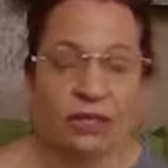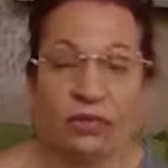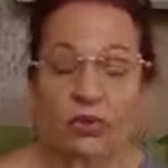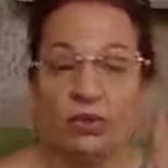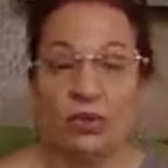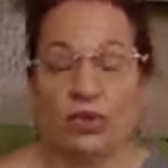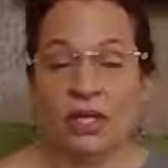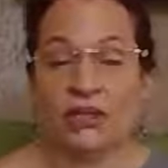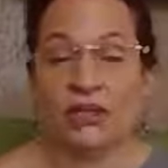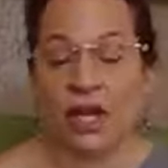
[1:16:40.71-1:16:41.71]
so
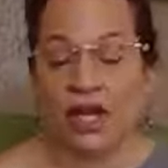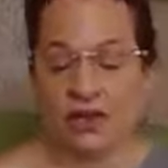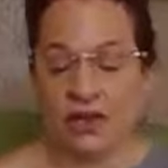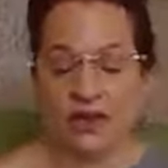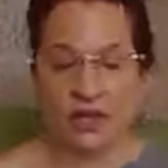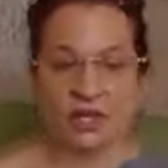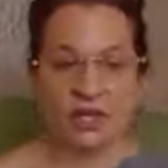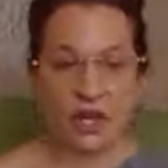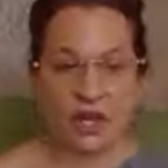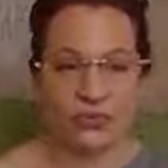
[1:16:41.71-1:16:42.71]
that's what I, I, I
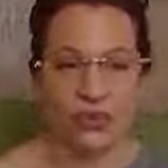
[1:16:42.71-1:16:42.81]
saw